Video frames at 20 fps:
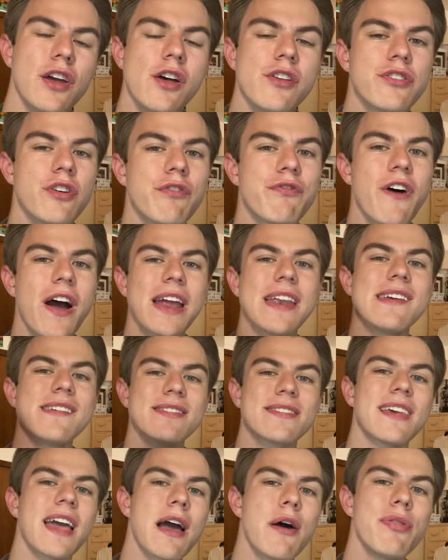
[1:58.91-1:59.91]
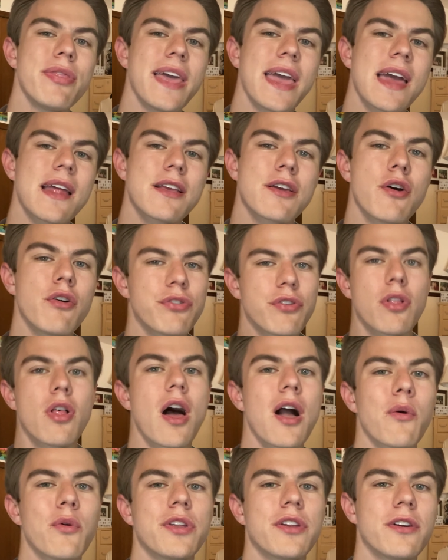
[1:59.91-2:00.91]
So find a sound that goes
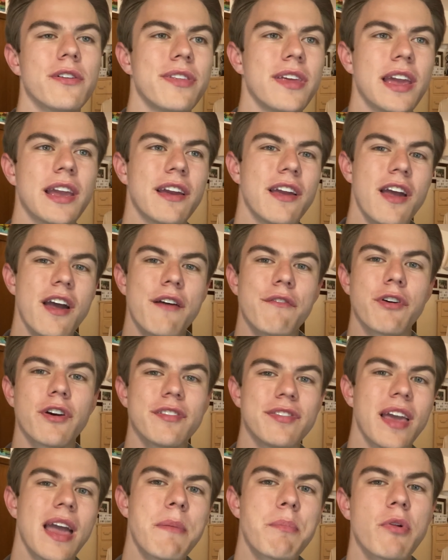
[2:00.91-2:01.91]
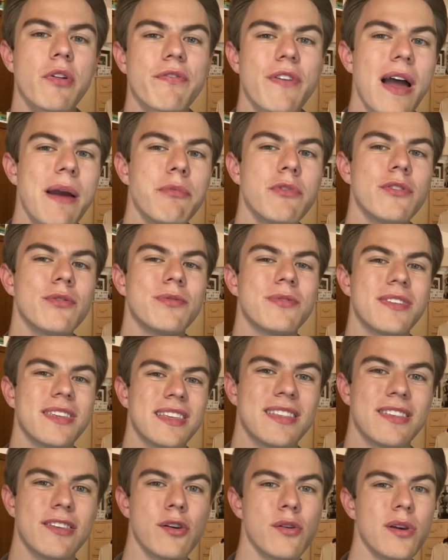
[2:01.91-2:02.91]
along with your thing. For example, if I'm
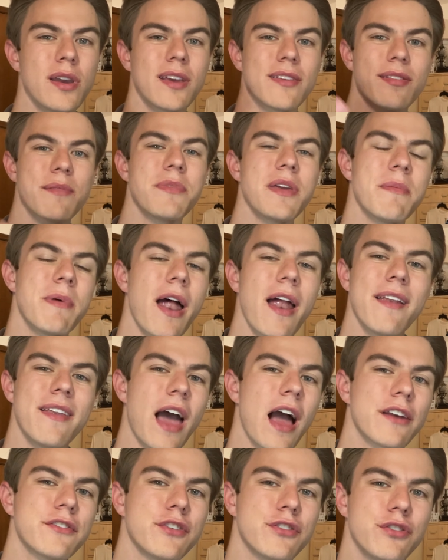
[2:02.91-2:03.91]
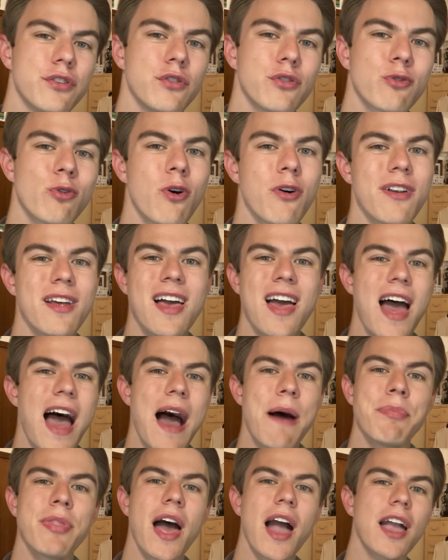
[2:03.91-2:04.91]
doing something about a Dr. Seuss quote,
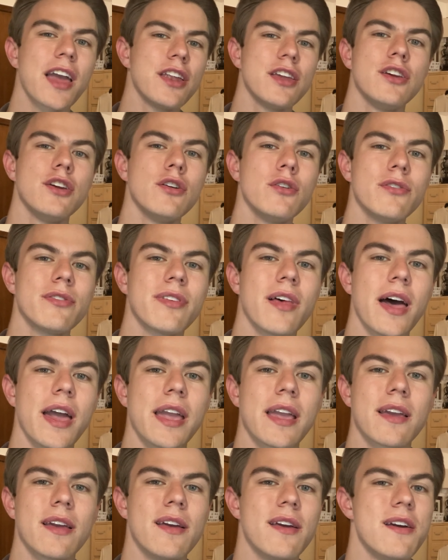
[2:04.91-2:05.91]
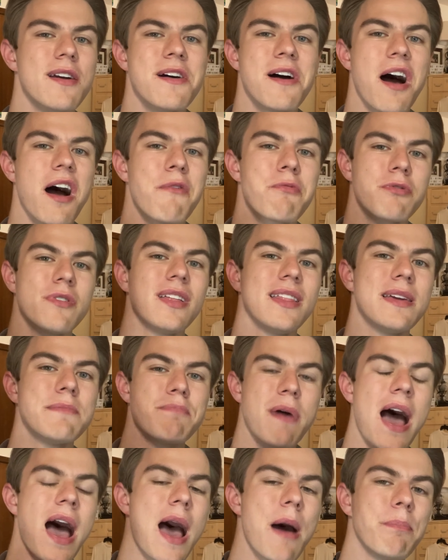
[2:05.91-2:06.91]
I'm not going to use like a really
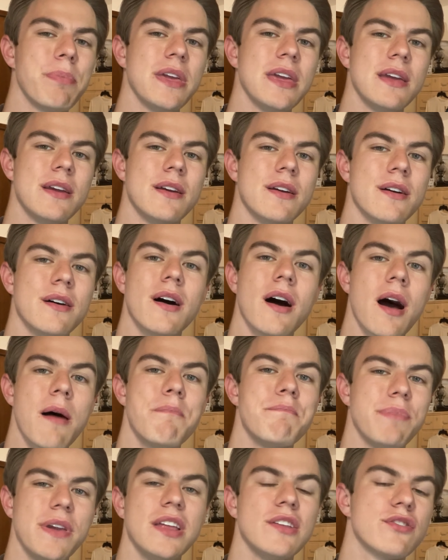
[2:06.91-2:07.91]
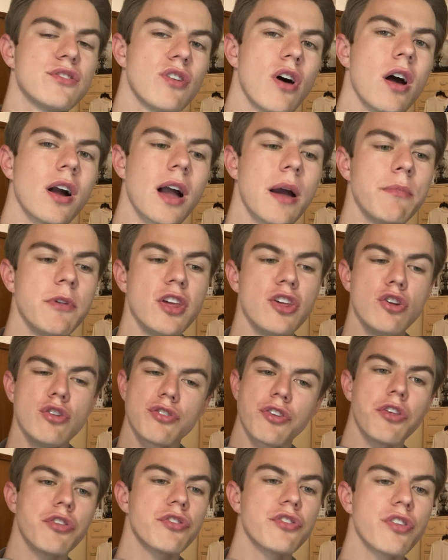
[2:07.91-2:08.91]
poppy, upbeat song. I'm going to
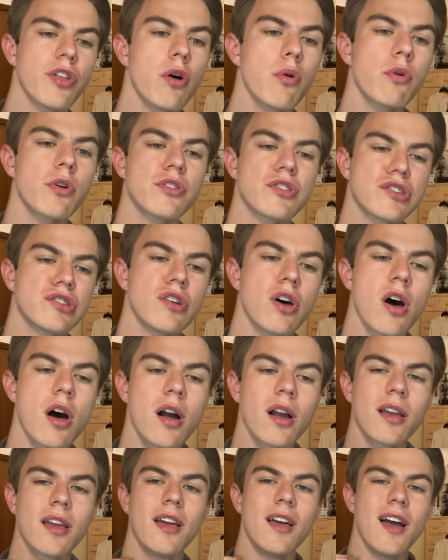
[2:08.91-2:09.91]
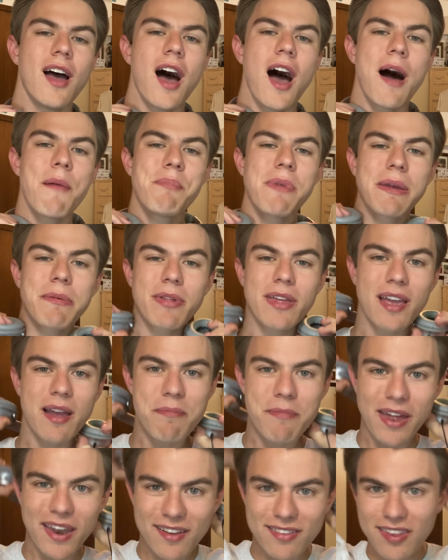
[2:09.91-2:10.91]
use a slower song, maybe like a
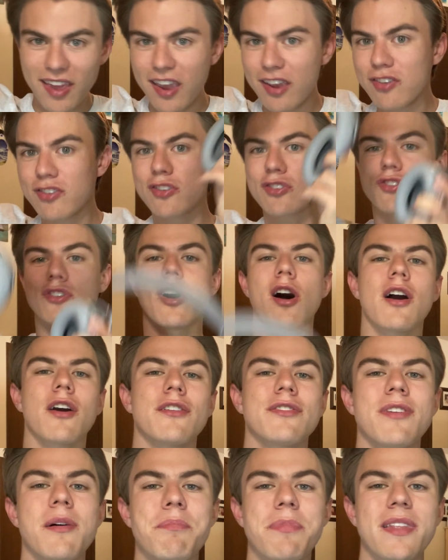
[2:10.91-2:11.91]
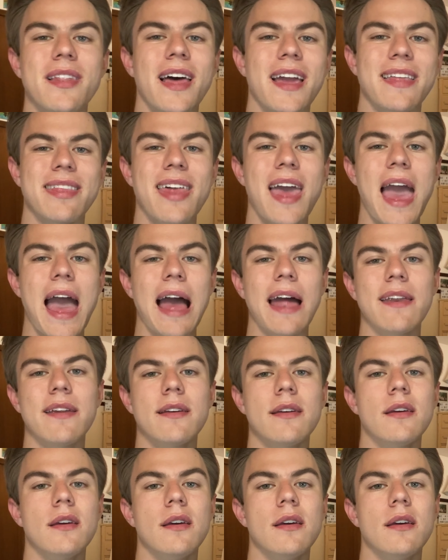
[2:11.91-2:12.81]
meditation song or something like that.